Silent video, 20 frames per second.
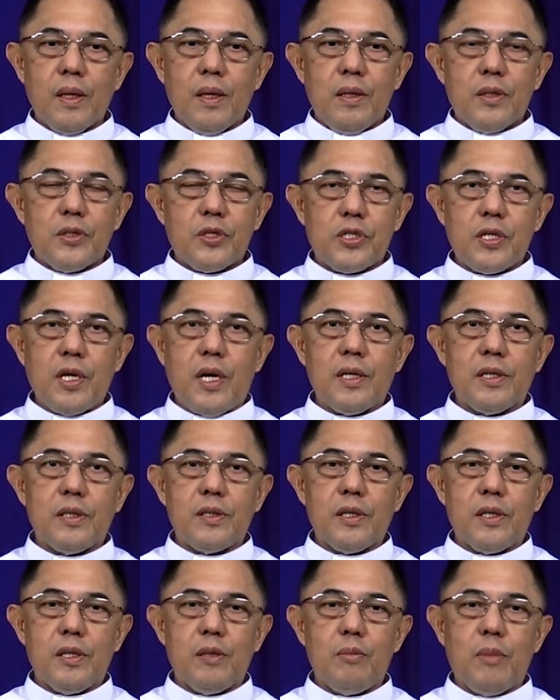
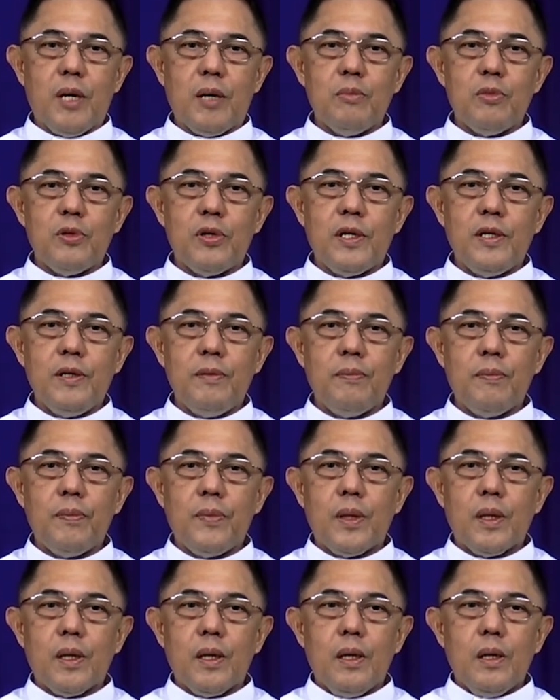Sight and memory.
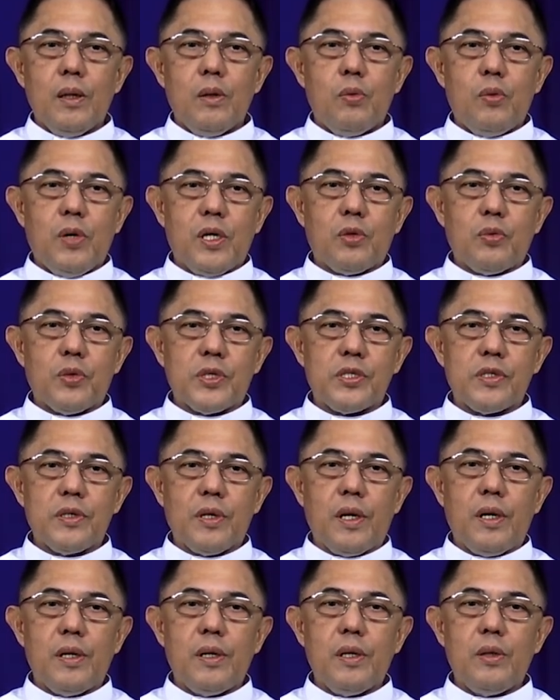What was
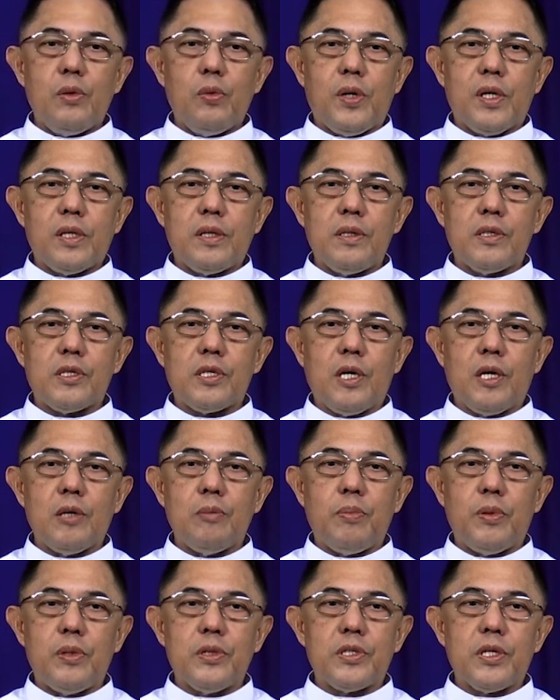there in what
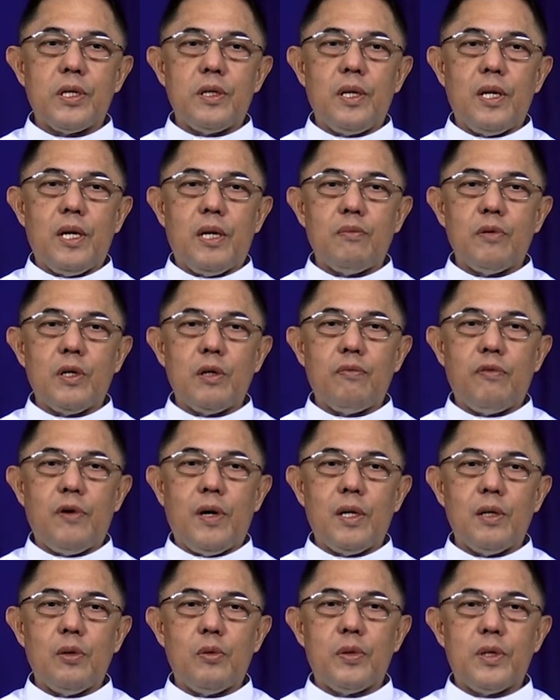disciples and loving
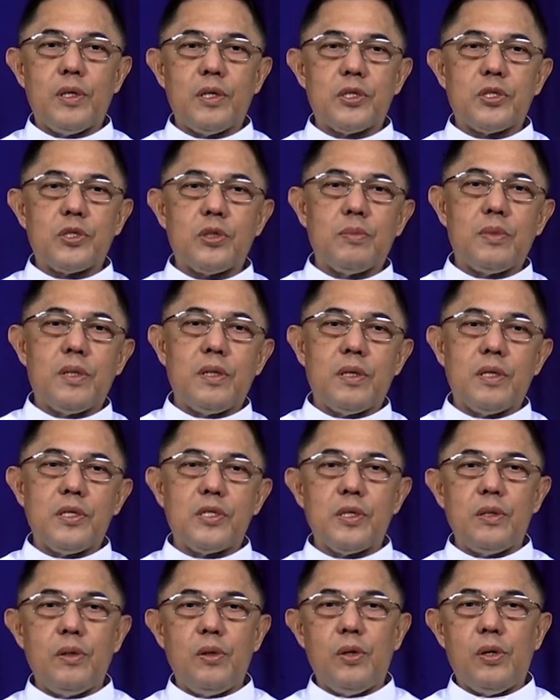followers of the
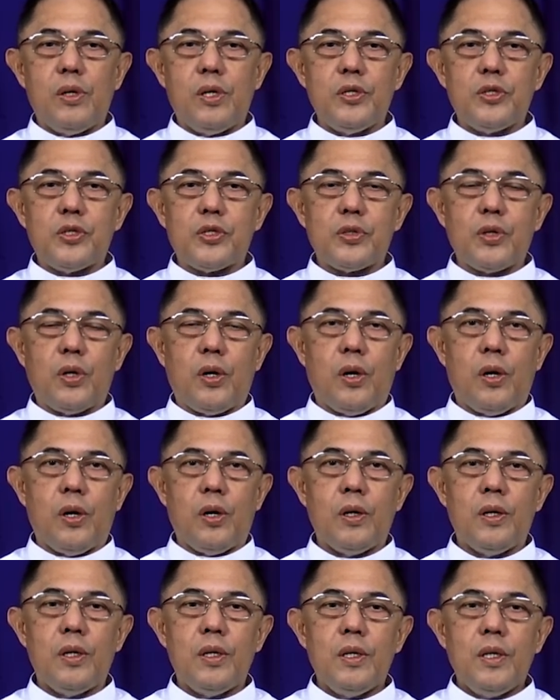risen Lord
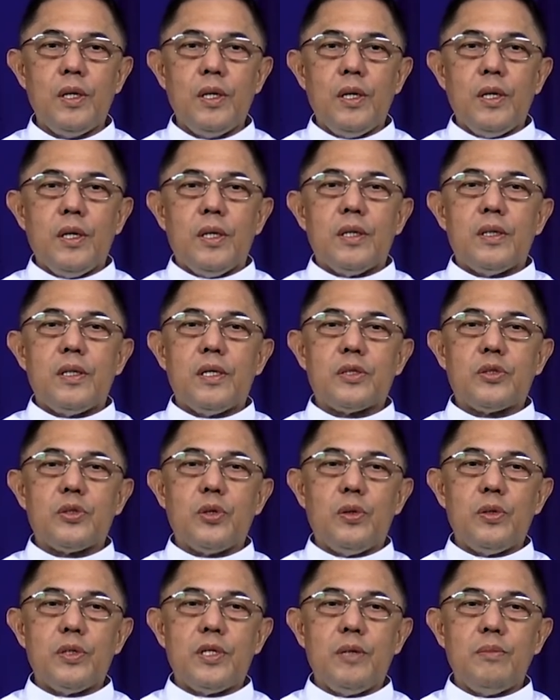saw that
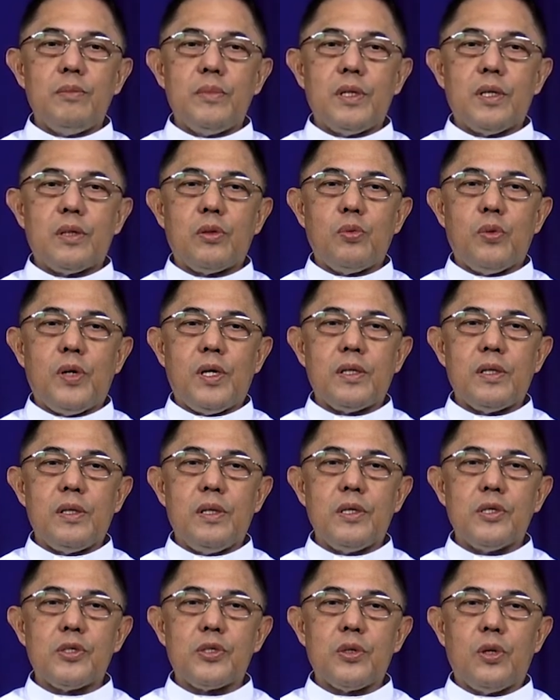told them that what
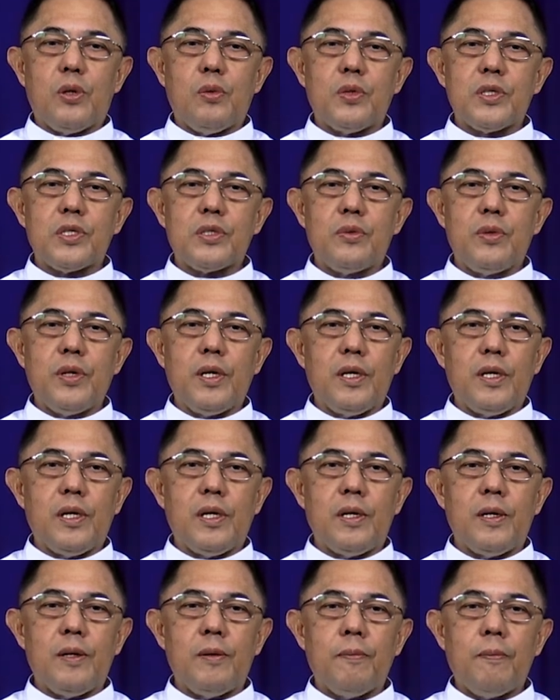they saw was real?